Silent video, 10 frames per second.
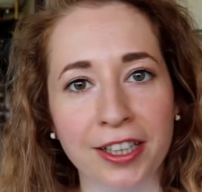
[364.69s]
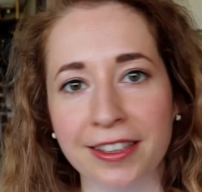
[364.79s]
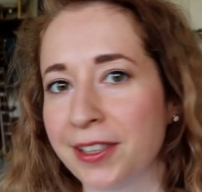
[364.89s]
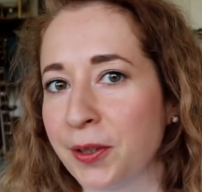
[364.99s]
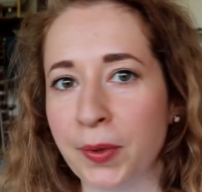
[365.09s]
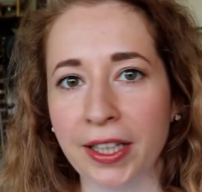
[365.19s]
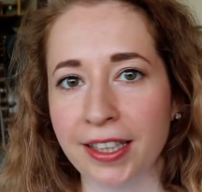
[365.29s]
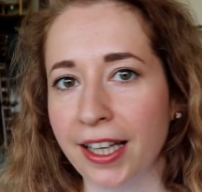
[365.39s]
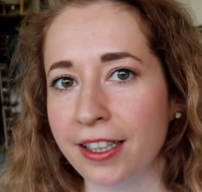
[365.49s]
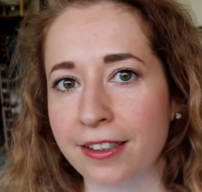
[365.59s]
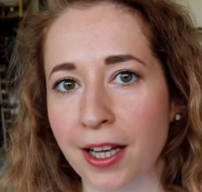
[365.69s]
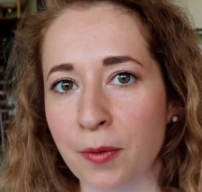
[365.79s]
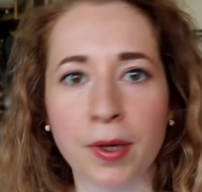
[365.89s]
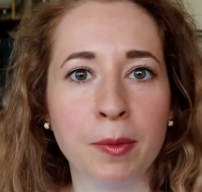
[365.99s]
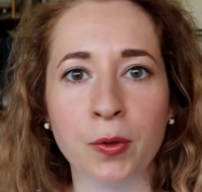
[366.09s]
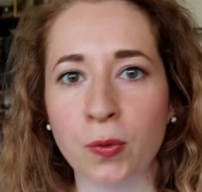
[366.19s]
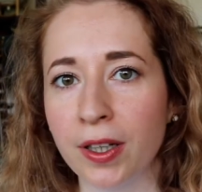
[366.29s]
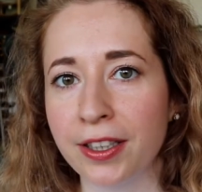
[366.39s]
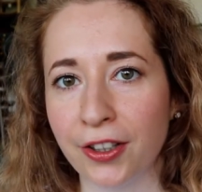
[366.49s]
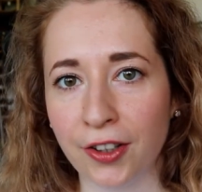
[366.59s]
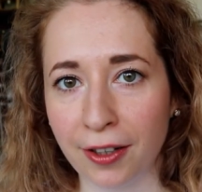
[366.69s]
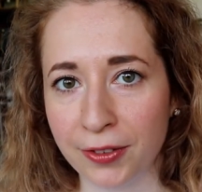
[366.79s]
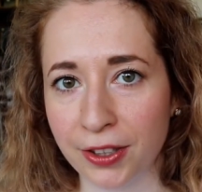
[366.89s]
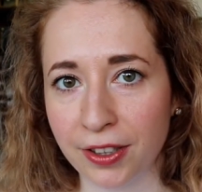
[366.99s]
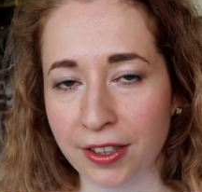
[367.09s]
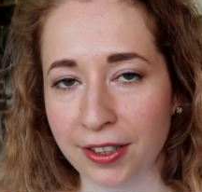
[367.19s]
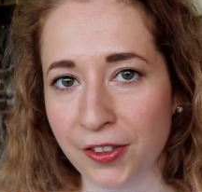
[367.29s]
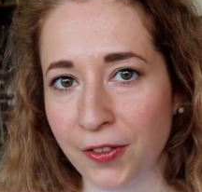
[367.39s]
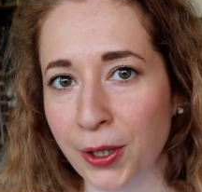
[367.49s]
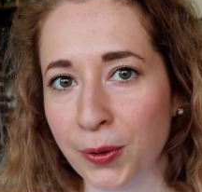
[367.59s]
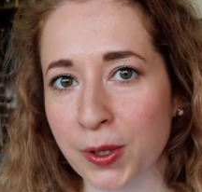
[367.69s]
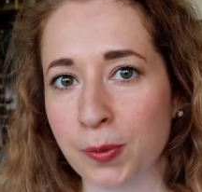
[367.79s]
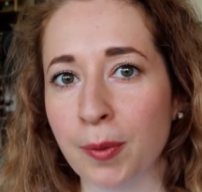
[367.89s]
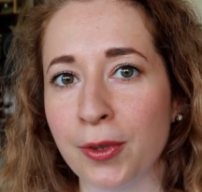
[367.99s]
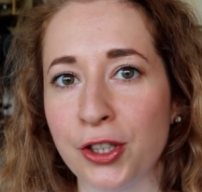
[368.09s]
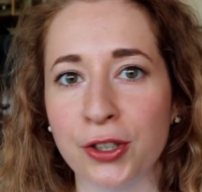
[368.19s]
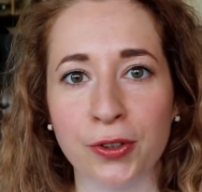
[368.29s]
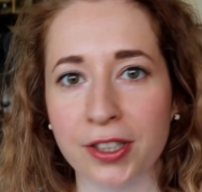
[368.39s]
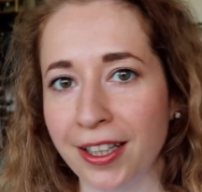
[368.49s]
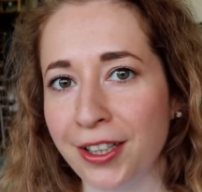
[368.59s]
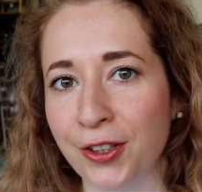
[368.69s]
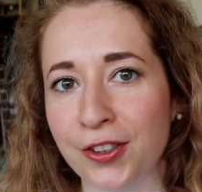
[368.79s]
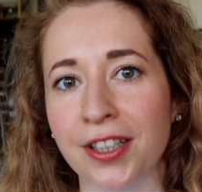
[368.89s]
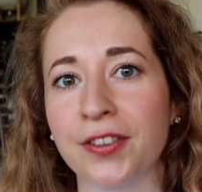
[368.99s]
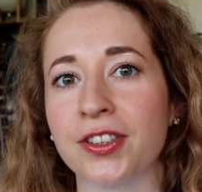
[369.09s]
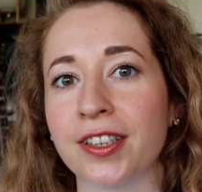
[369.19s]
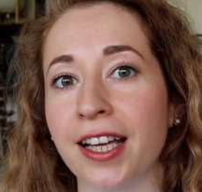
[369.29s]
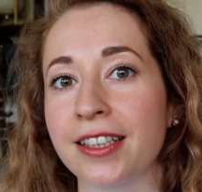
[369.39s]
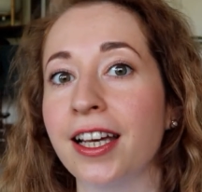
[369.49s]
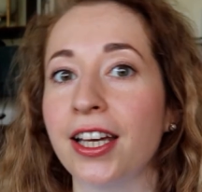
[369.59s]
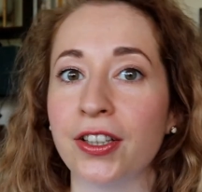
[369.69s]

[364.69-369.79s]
and this can be at any time, maybe 1 year after this video was published or 10 years after that,